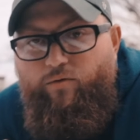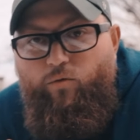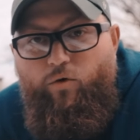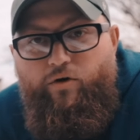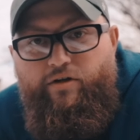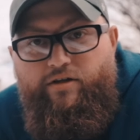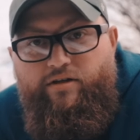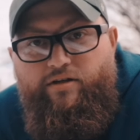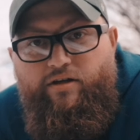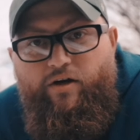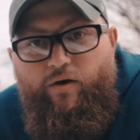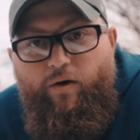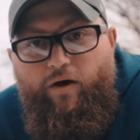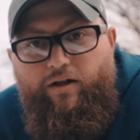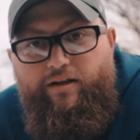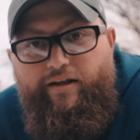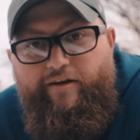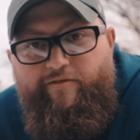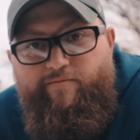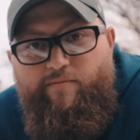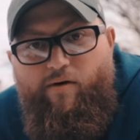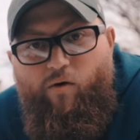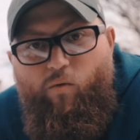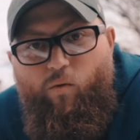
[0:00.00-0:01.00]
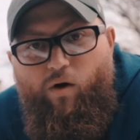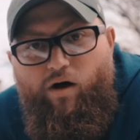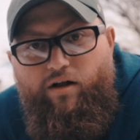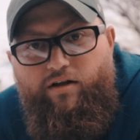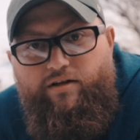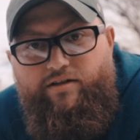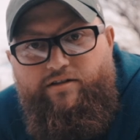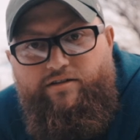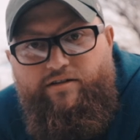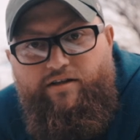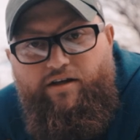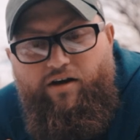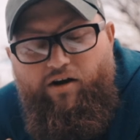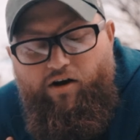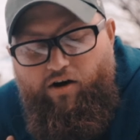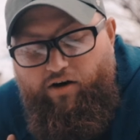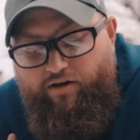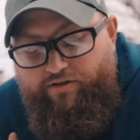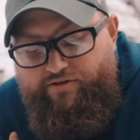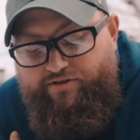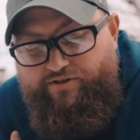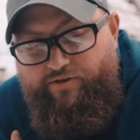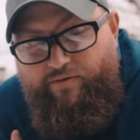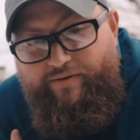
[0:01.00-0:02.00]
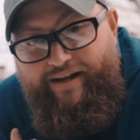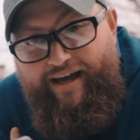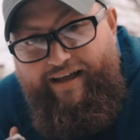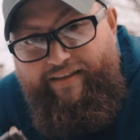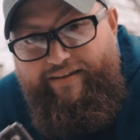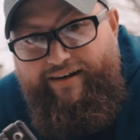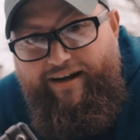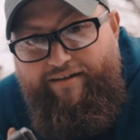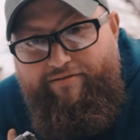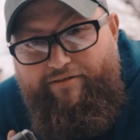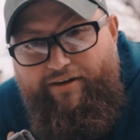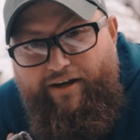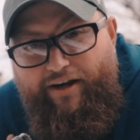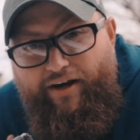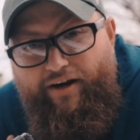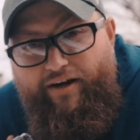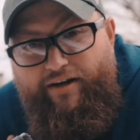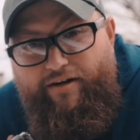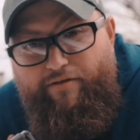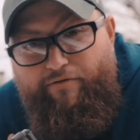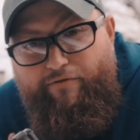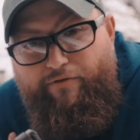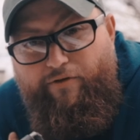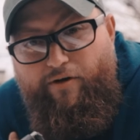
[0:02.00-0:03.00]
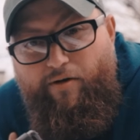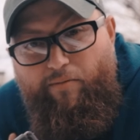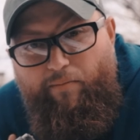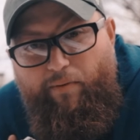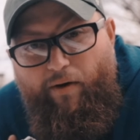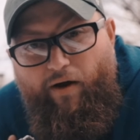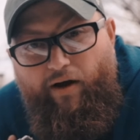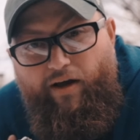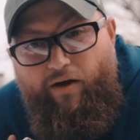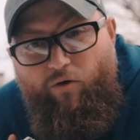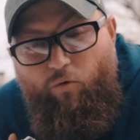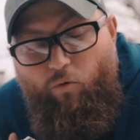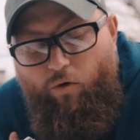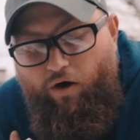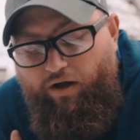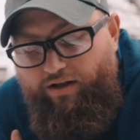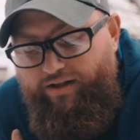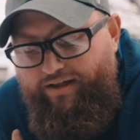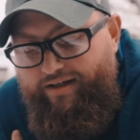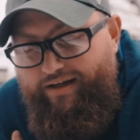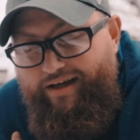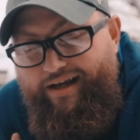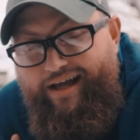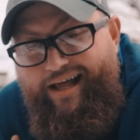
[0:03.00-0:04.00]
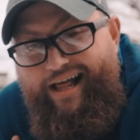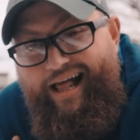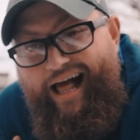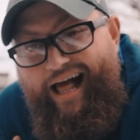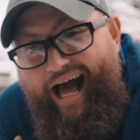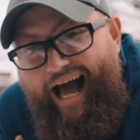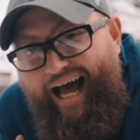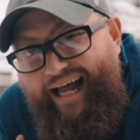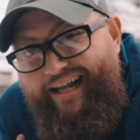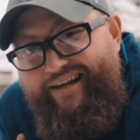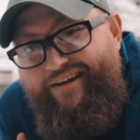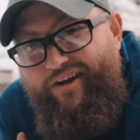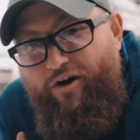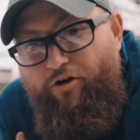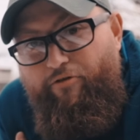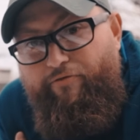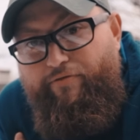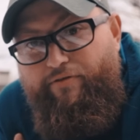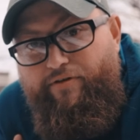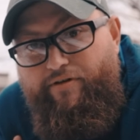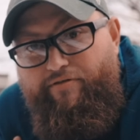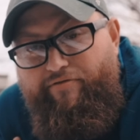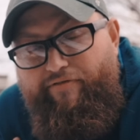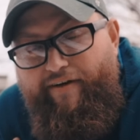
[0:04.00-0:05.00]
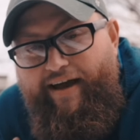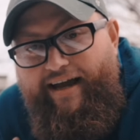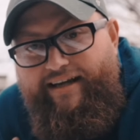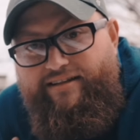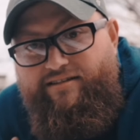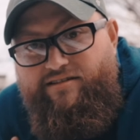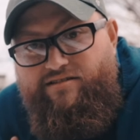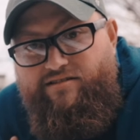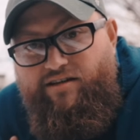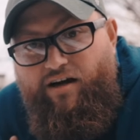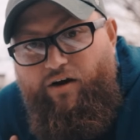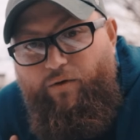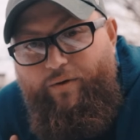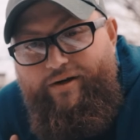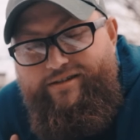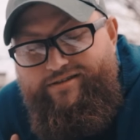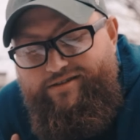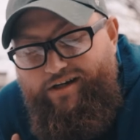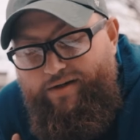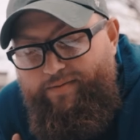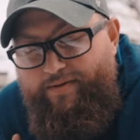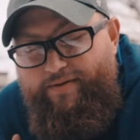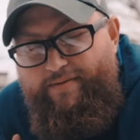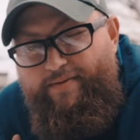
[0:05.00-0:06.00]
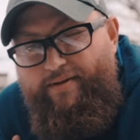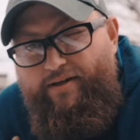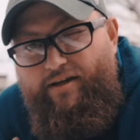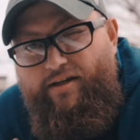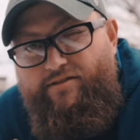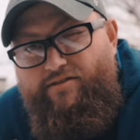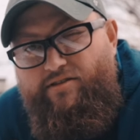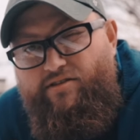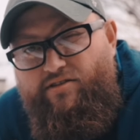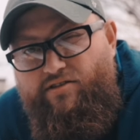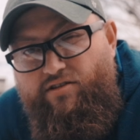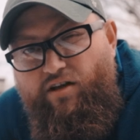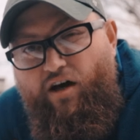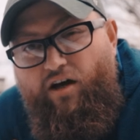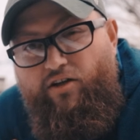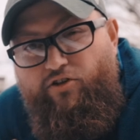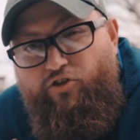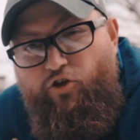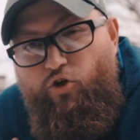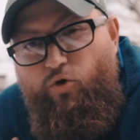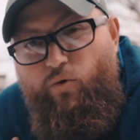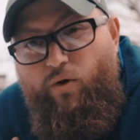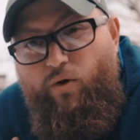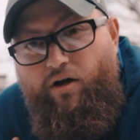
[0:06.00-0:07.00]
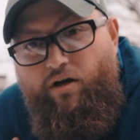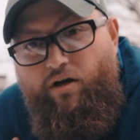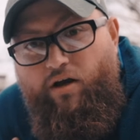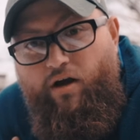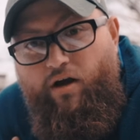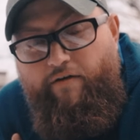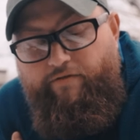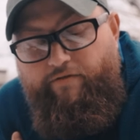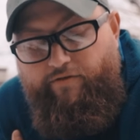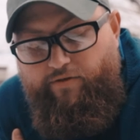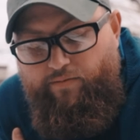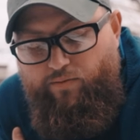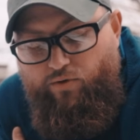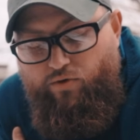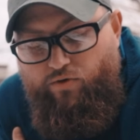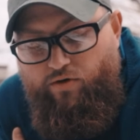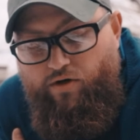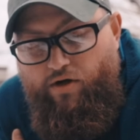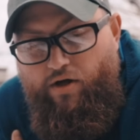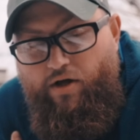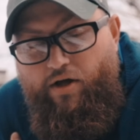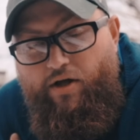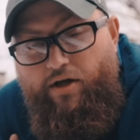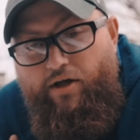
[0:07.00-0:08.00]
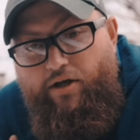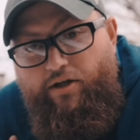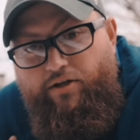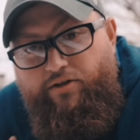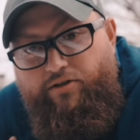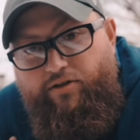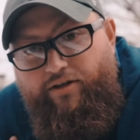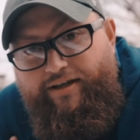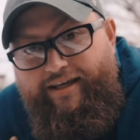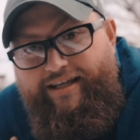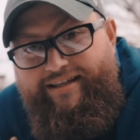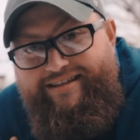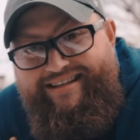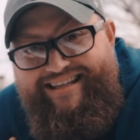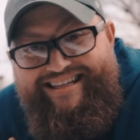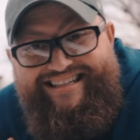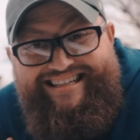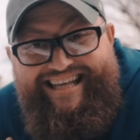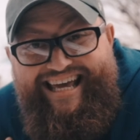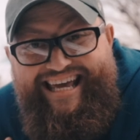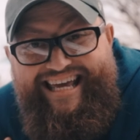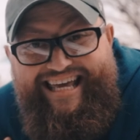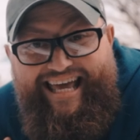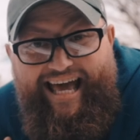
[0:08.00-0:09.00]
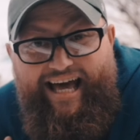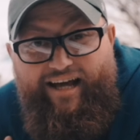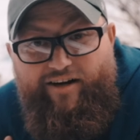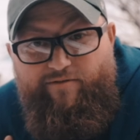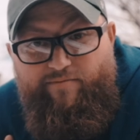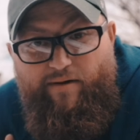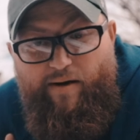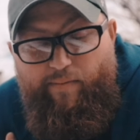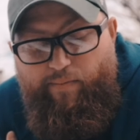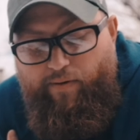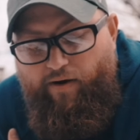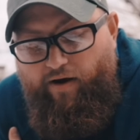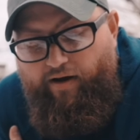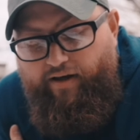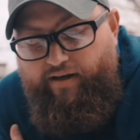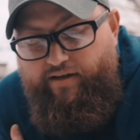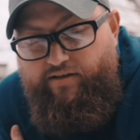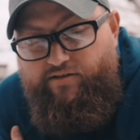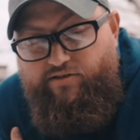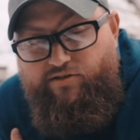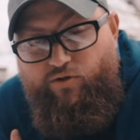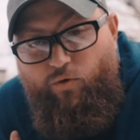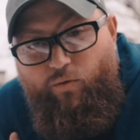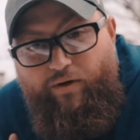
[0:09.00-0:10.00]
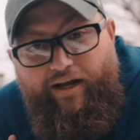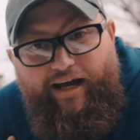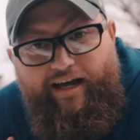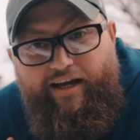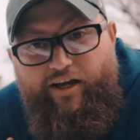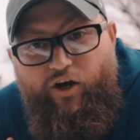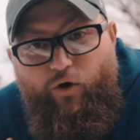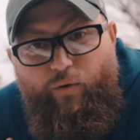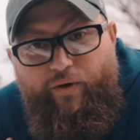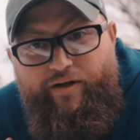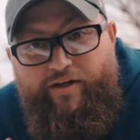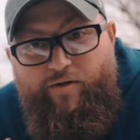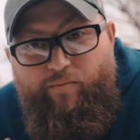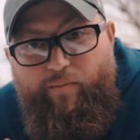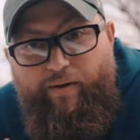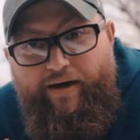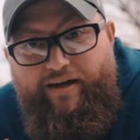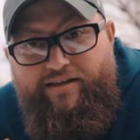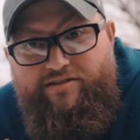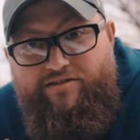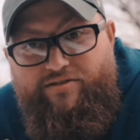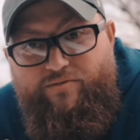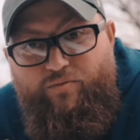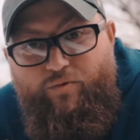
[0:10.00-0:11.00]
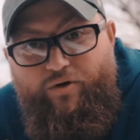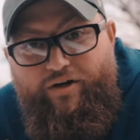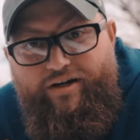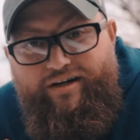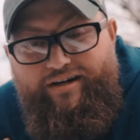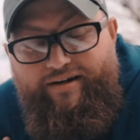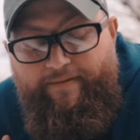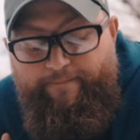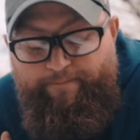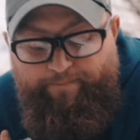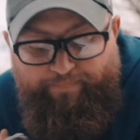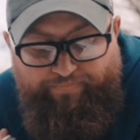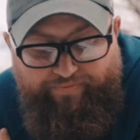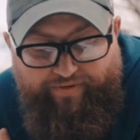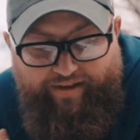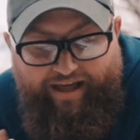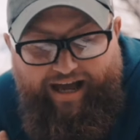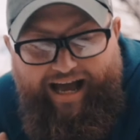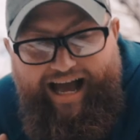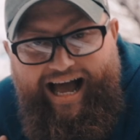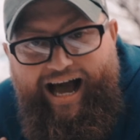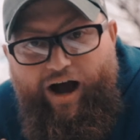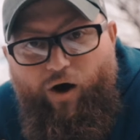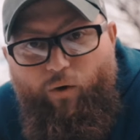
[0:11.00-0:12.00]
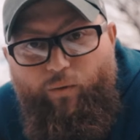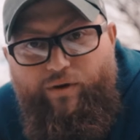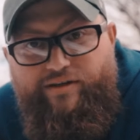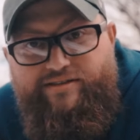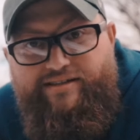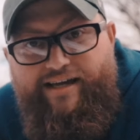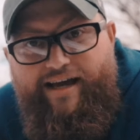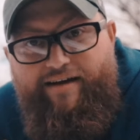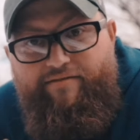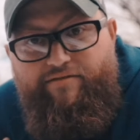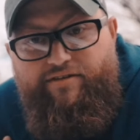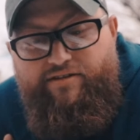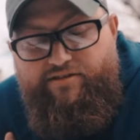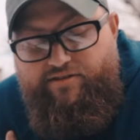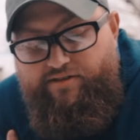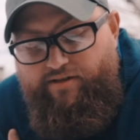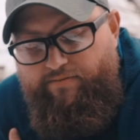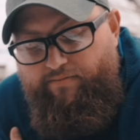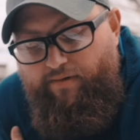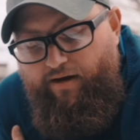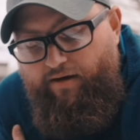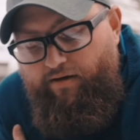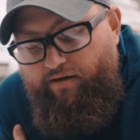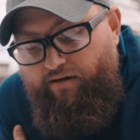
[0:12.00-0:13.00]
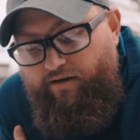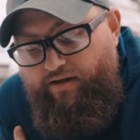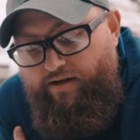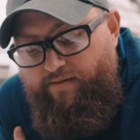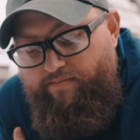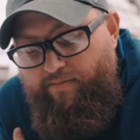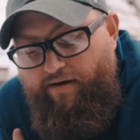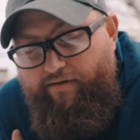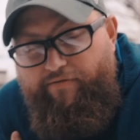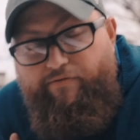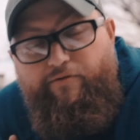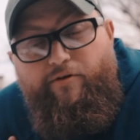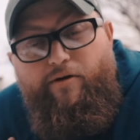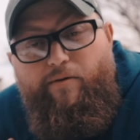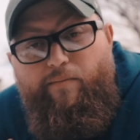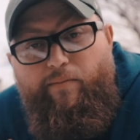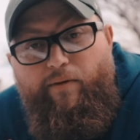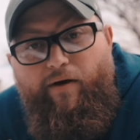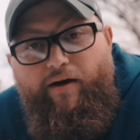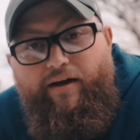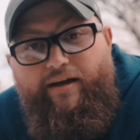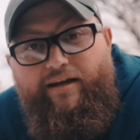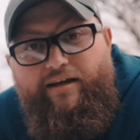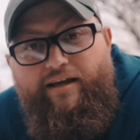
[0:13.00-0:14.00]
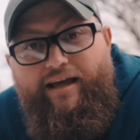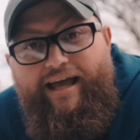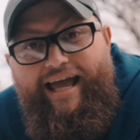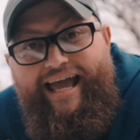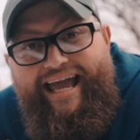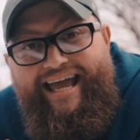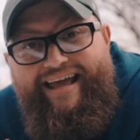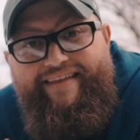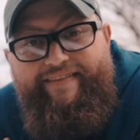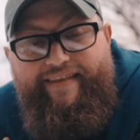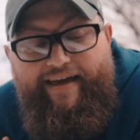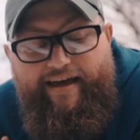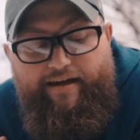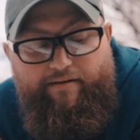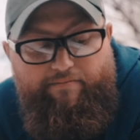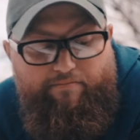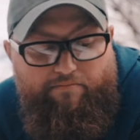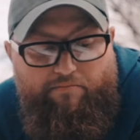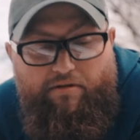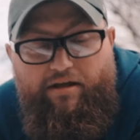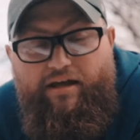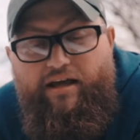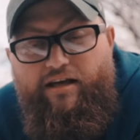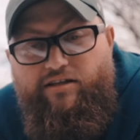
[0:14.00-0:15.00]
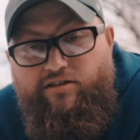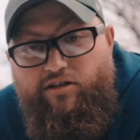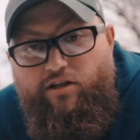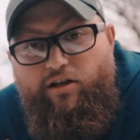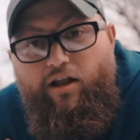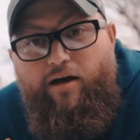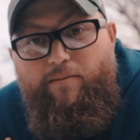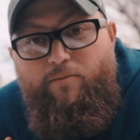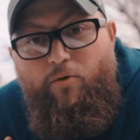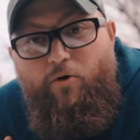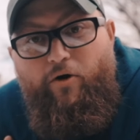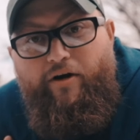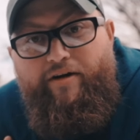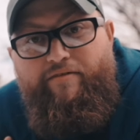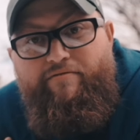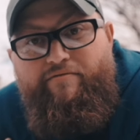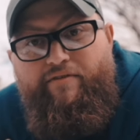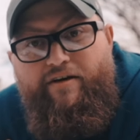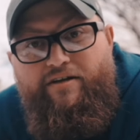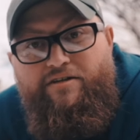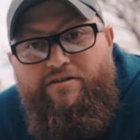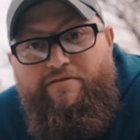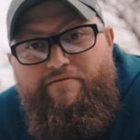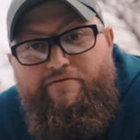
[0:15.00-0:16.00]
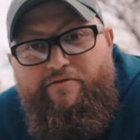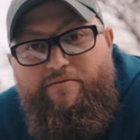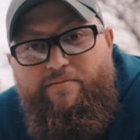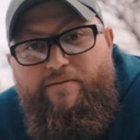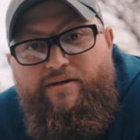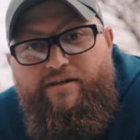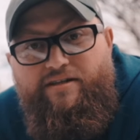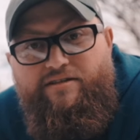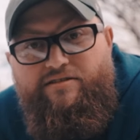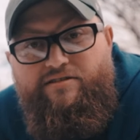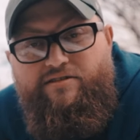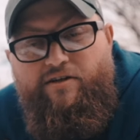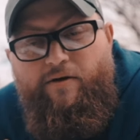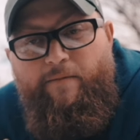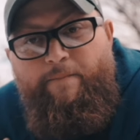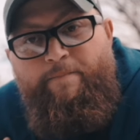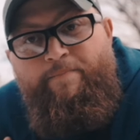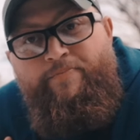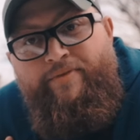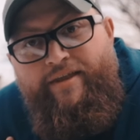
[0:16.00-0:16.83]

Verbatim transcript: What do you know? I left my wallet in the car. So now that I've carried a front pocket wallet, I know for a fact it's always on me because it's not too uncomfortable to, to take out of my pocket. So when I go in to pay somewhere, I always have this in my in my front pocket and that is a lot more convenient for me. So